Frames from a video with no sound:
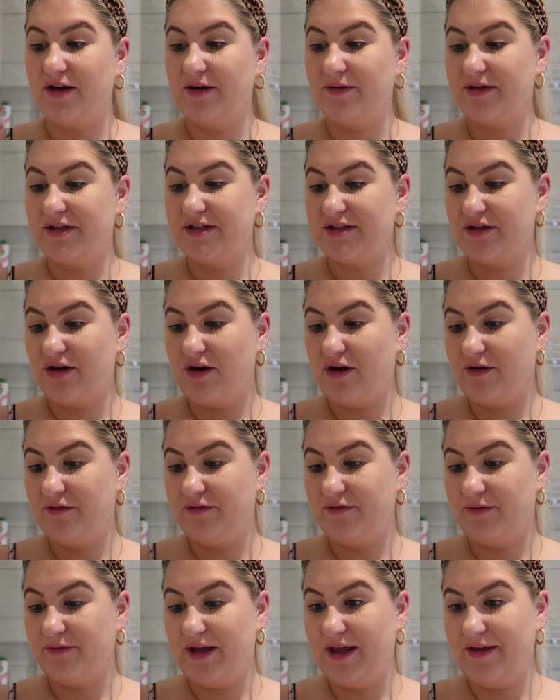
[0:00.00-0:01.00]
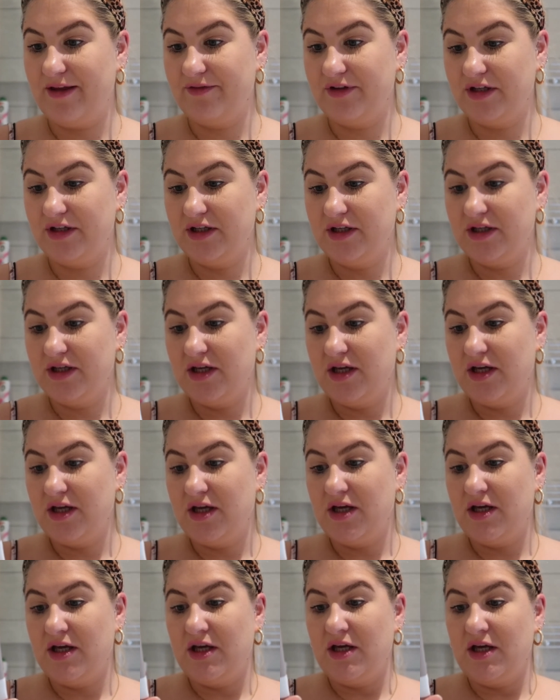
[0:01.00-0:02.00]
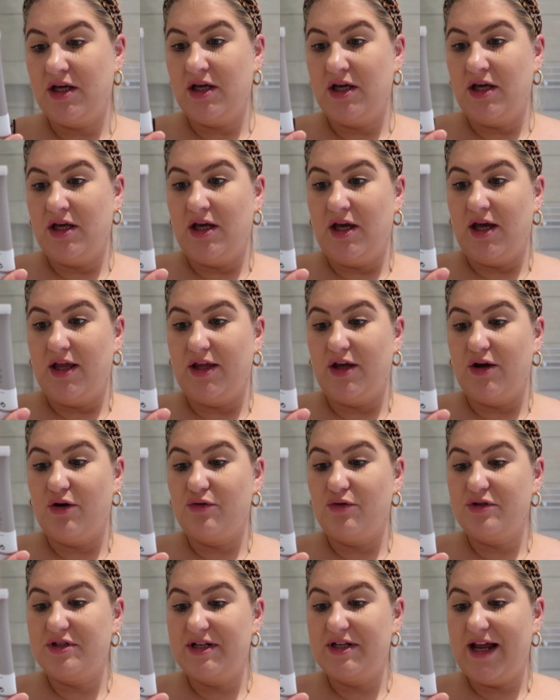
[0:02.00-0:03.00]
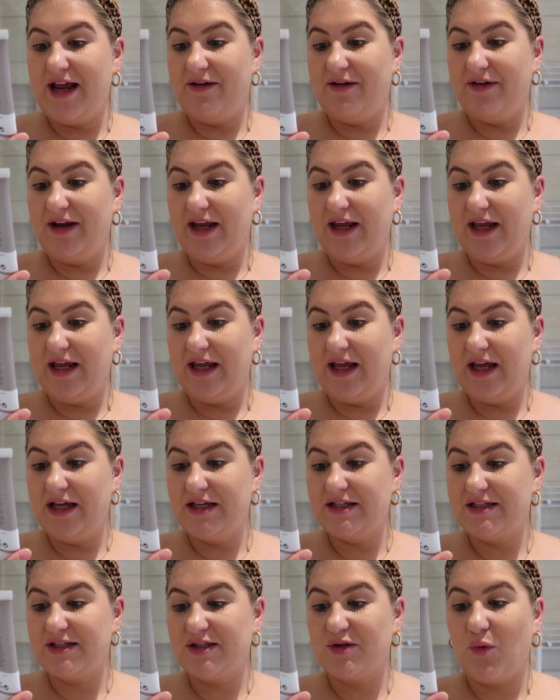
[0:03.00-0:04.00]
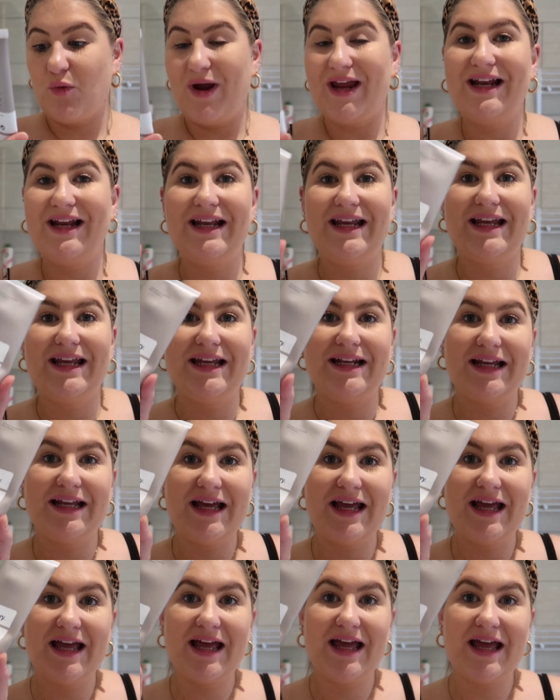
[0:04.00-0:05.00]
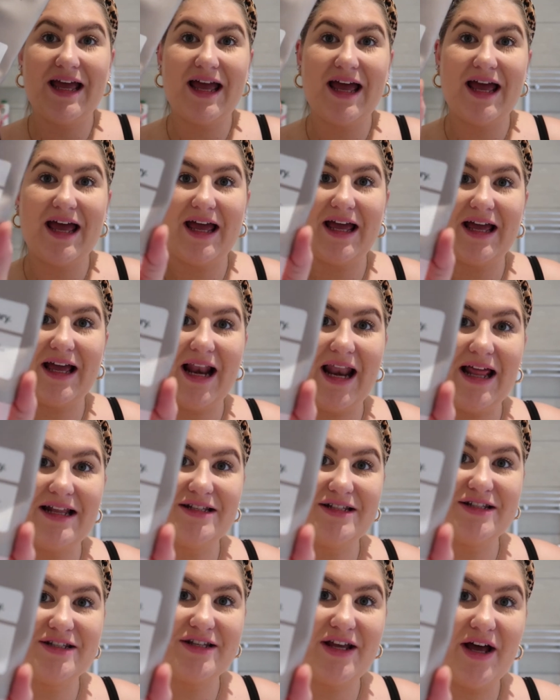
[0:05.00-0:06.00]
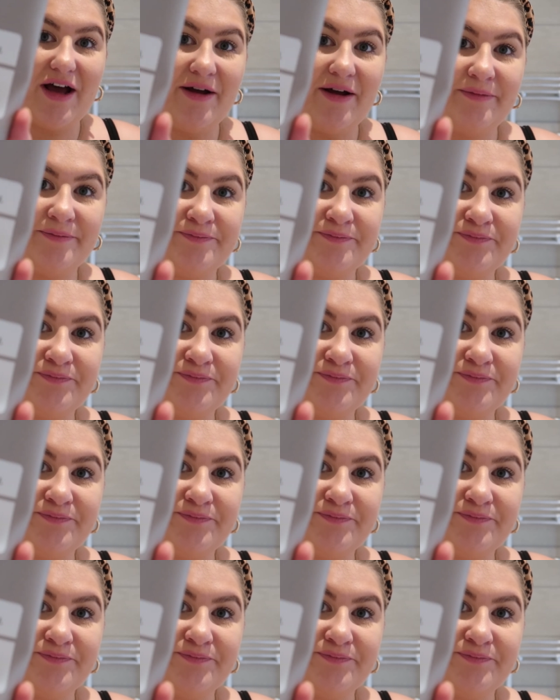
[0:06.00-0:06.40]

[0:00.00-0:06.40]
I'm going to start off with the Ordinary Squalane cleanser.